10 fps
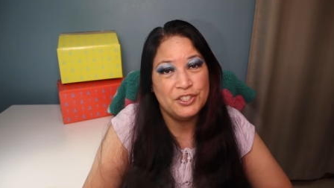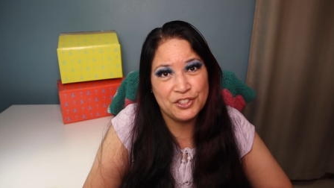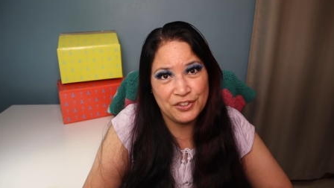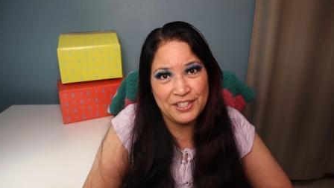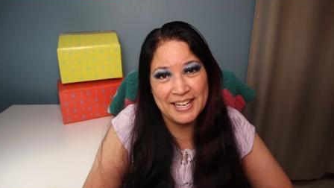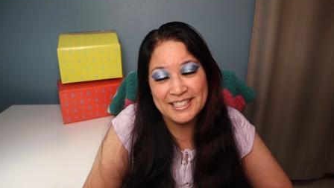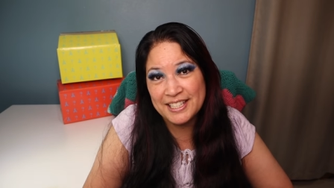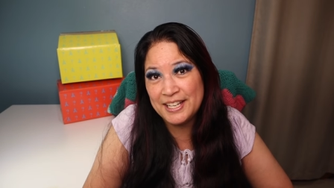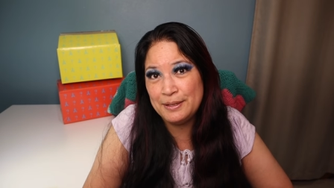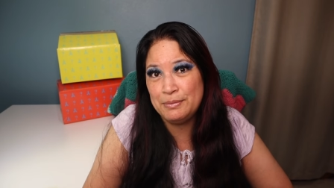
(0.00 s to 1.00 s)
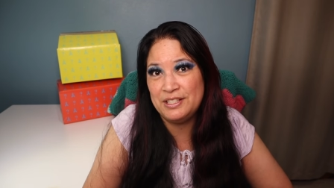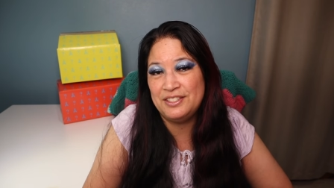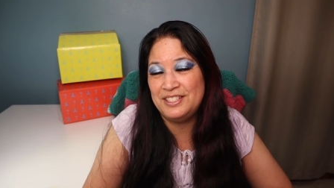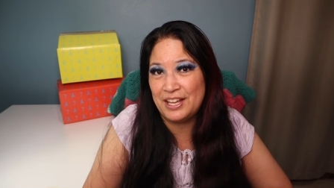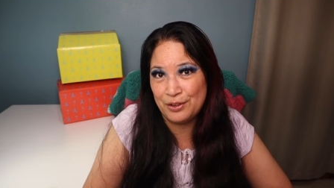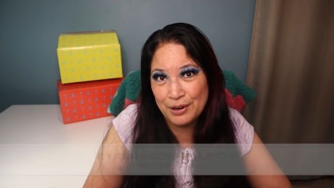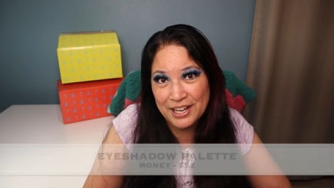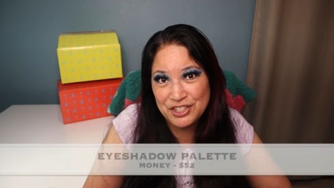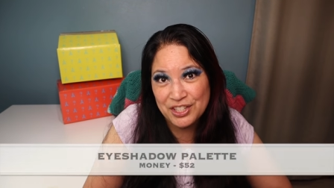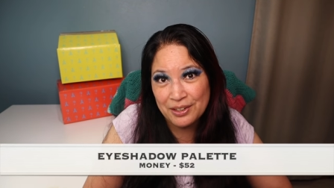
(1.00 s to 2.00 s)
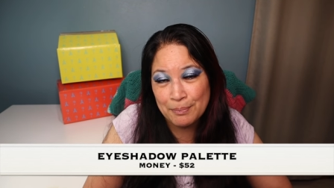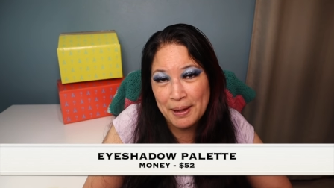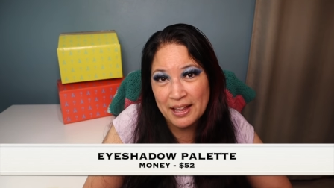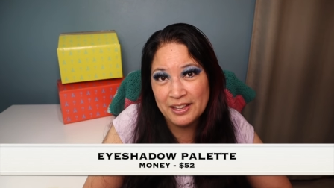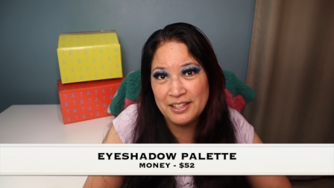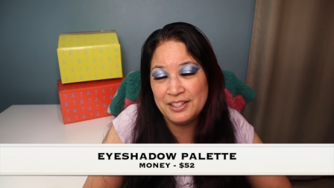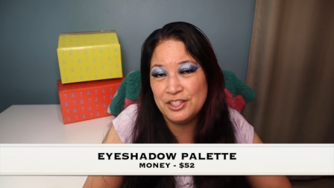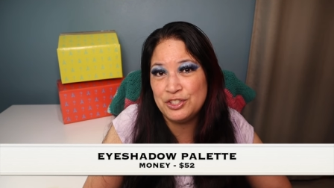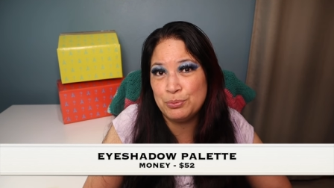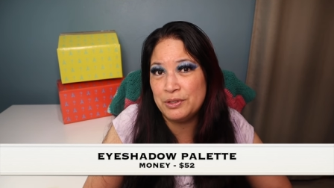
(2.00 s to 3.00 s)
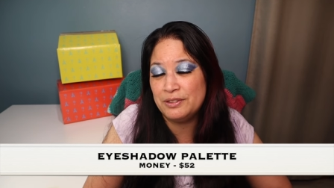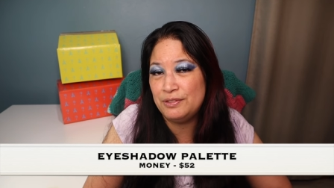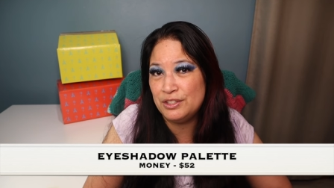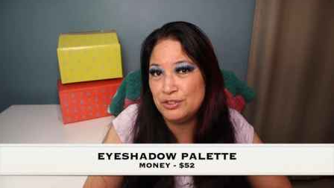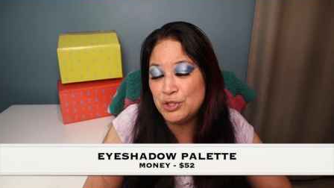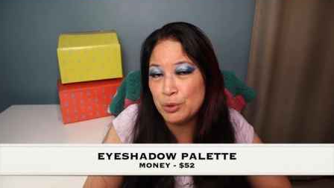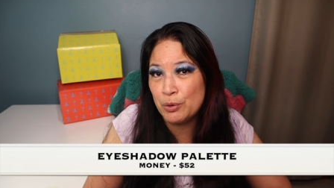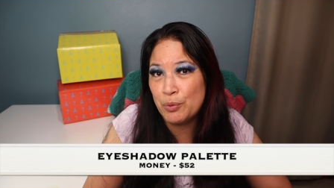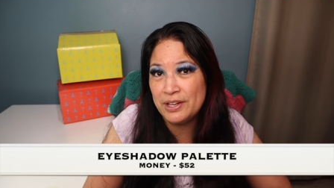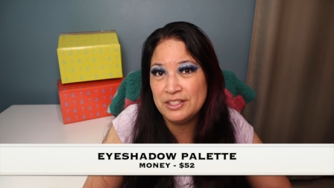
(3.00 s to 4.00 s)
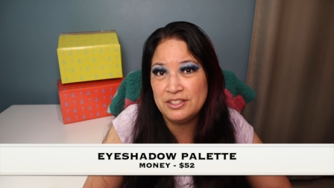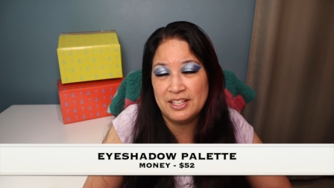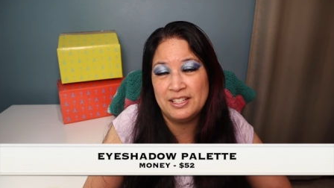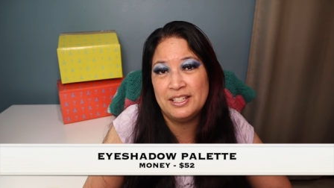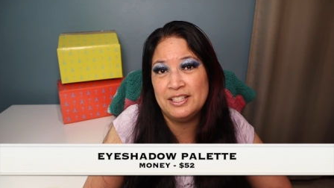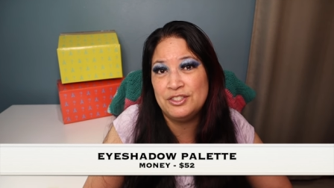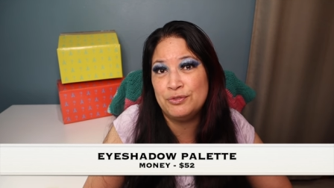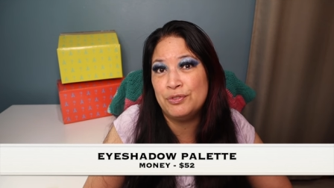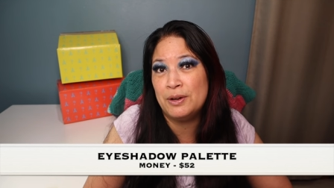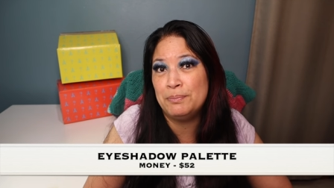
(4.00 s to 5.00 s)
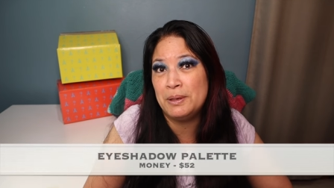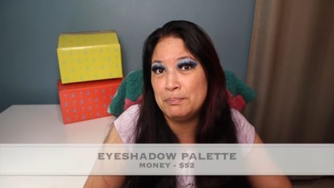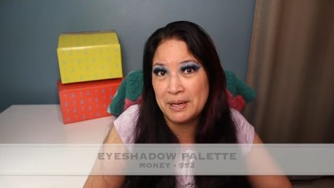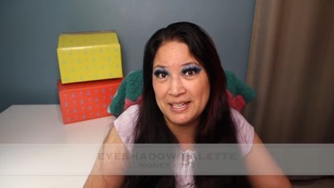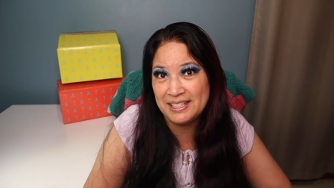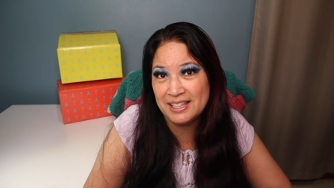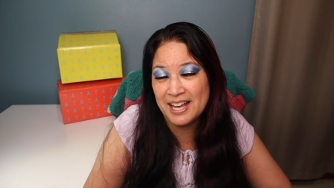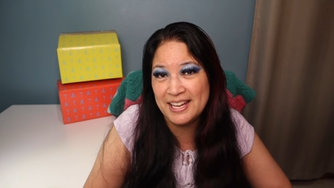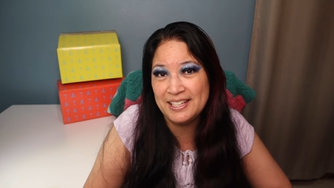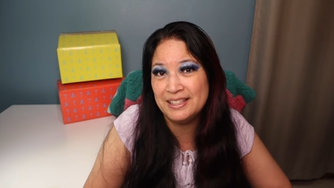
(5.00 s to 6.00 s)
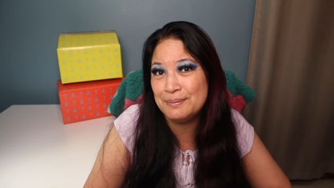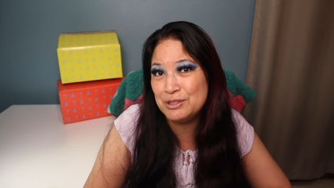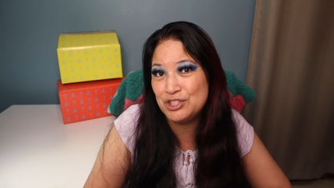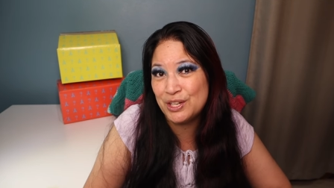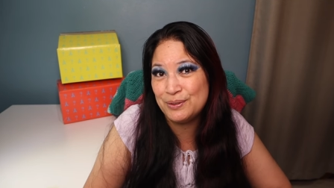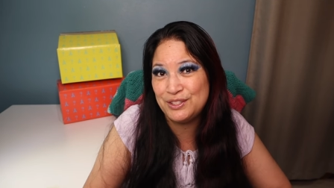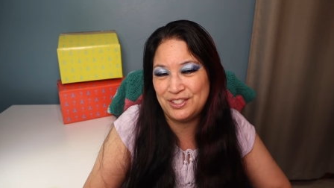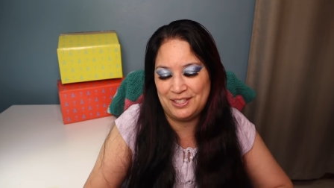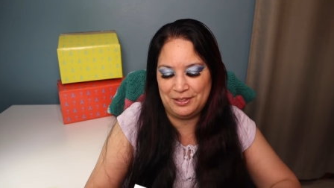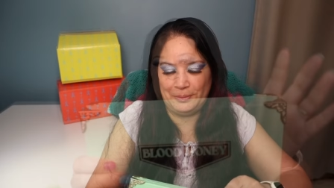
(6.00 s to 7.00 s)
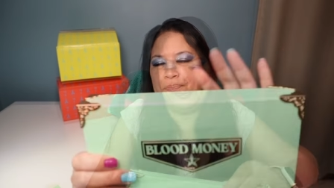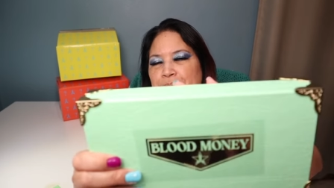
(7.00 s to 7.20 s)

So the next item is another eyeshadow palette and it's one of his newer ones and it's from the Money line and let me show it to you.